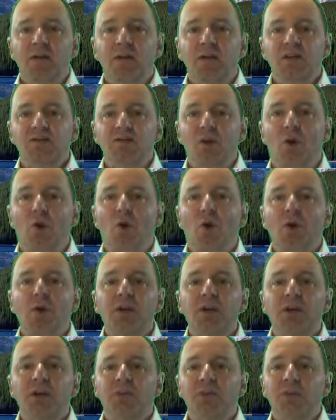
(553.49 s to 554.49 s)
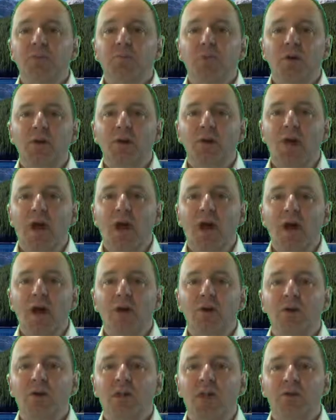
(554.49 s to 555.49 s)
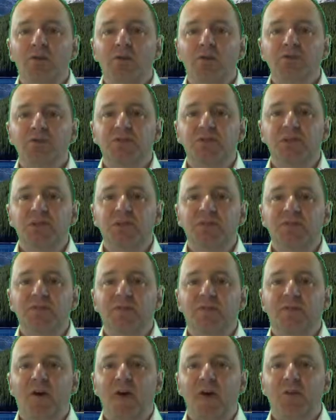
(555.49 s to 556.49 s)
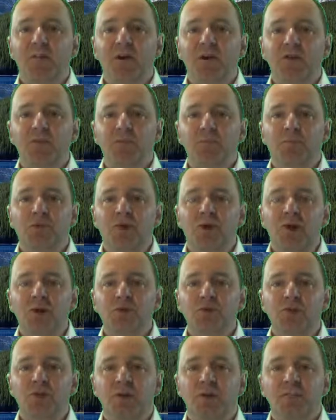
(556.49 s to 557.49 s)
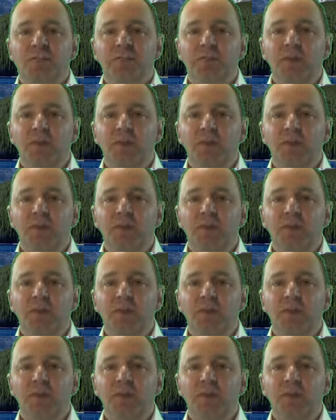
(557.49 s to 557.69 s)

is already at one of the higher levels in environmental production.